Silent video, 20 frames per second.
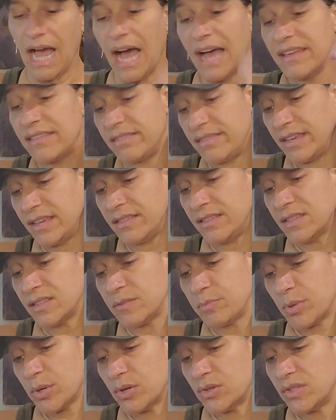I think
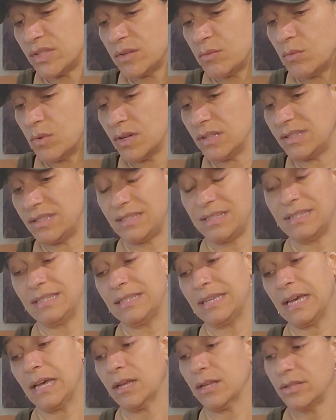this person wants to
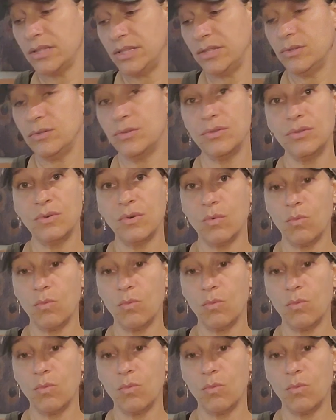tell you